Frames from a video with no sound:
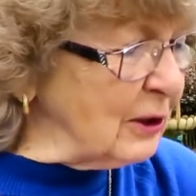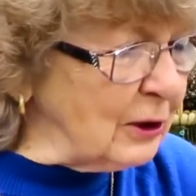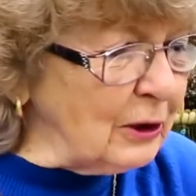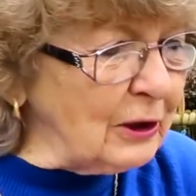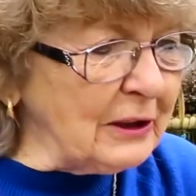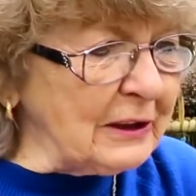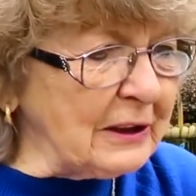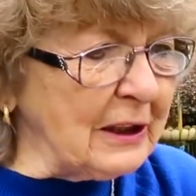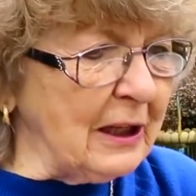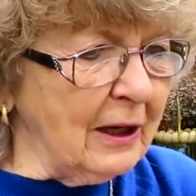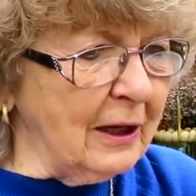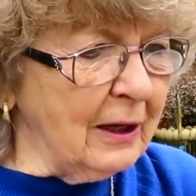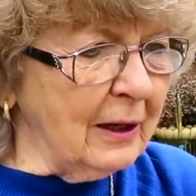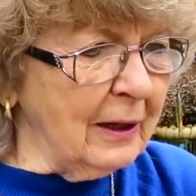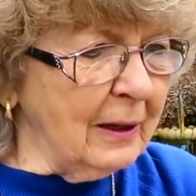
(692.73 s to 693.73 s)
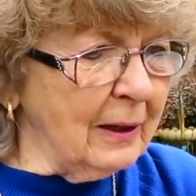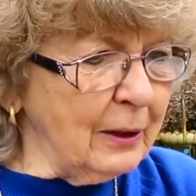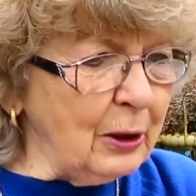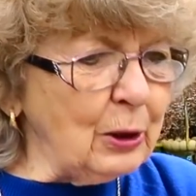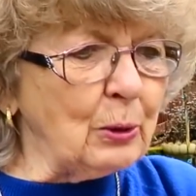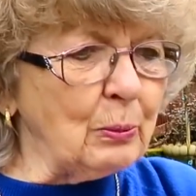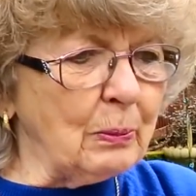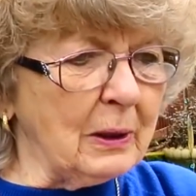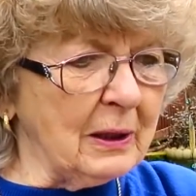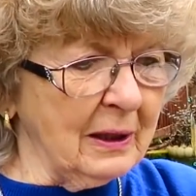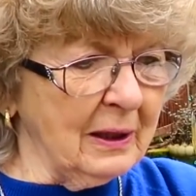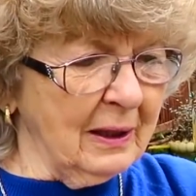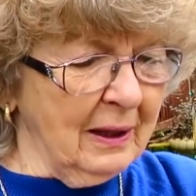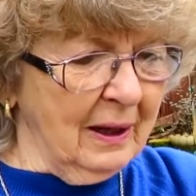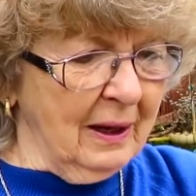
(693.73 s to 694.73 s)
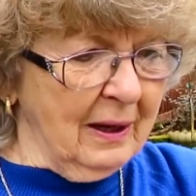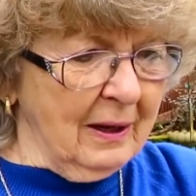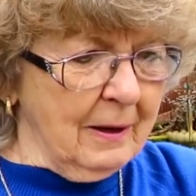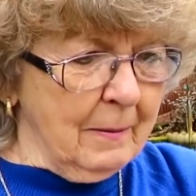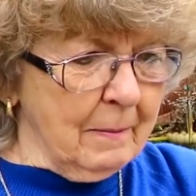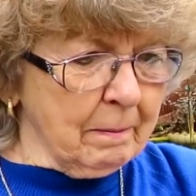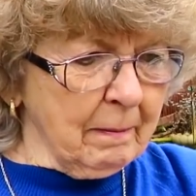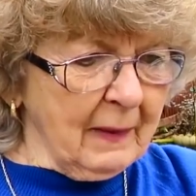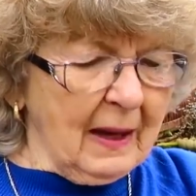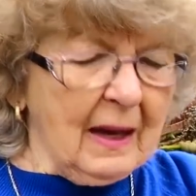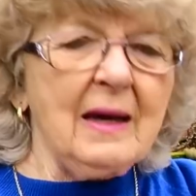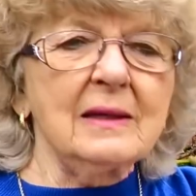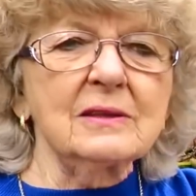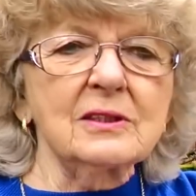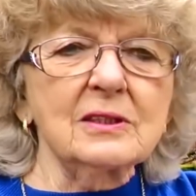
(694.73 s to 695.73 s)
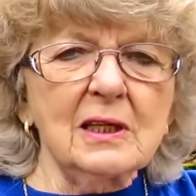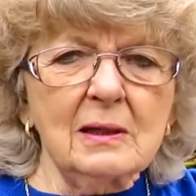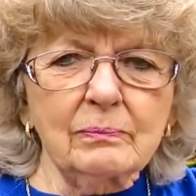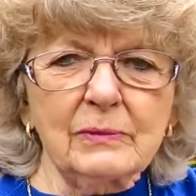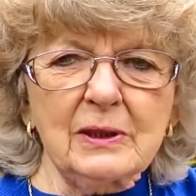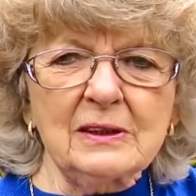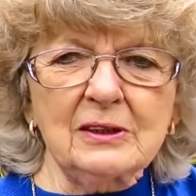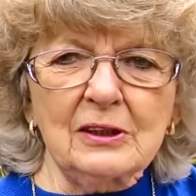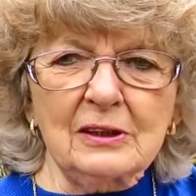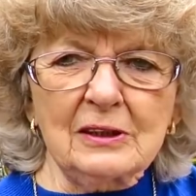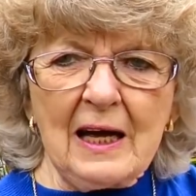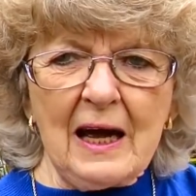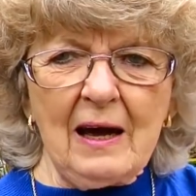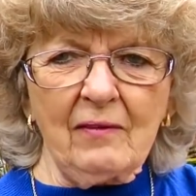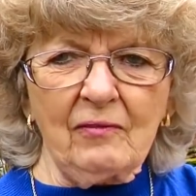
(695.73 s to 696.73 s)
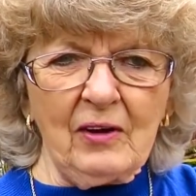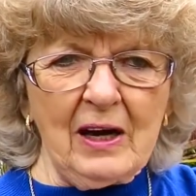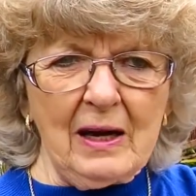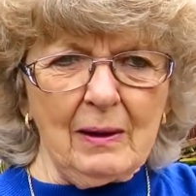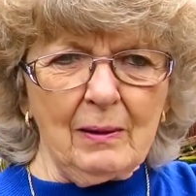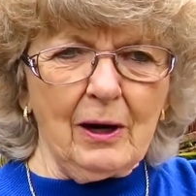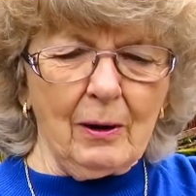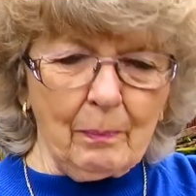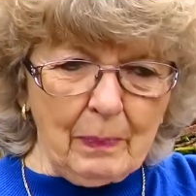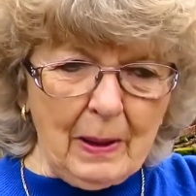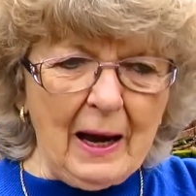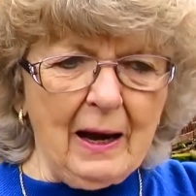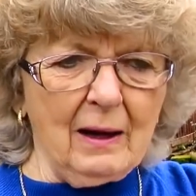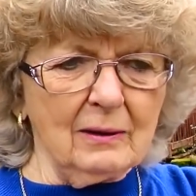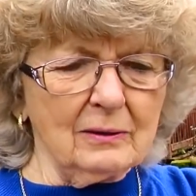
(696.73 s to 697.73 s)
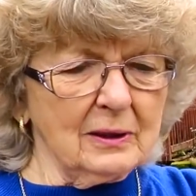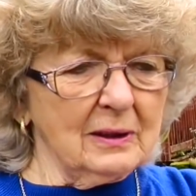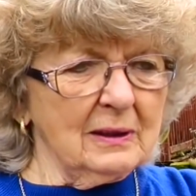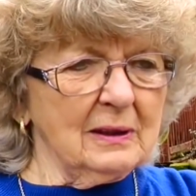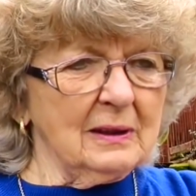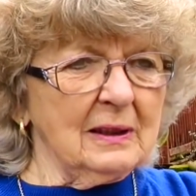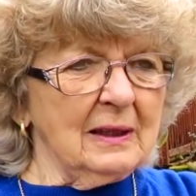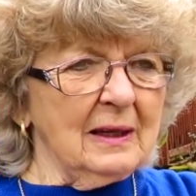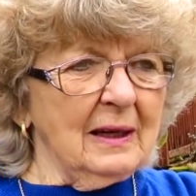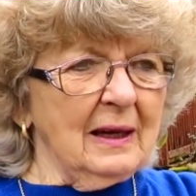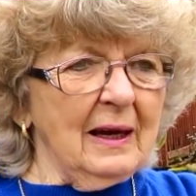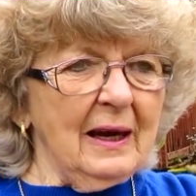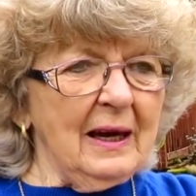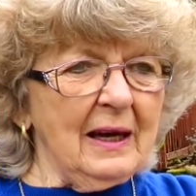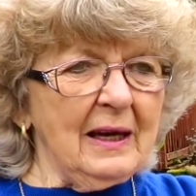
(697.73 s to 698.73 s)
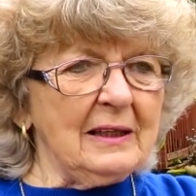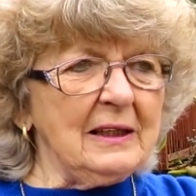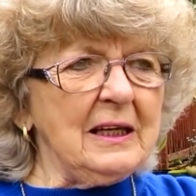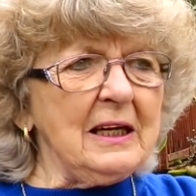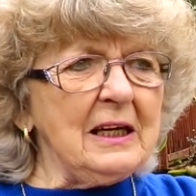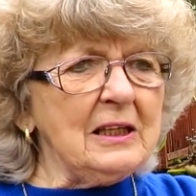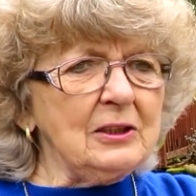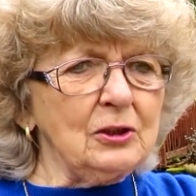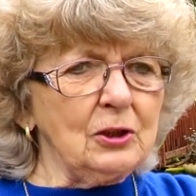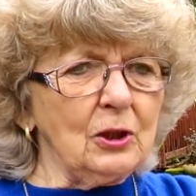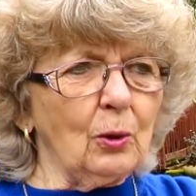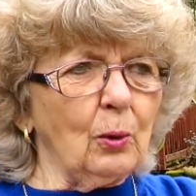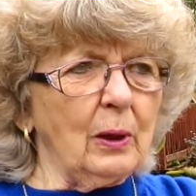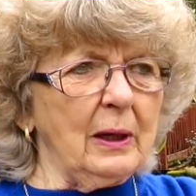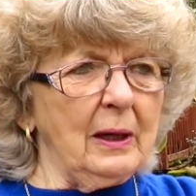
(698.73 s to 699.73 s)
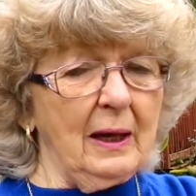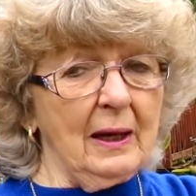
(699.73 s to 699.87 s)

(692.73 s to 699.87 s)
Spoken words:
good humor and something to laugh about and enjoy.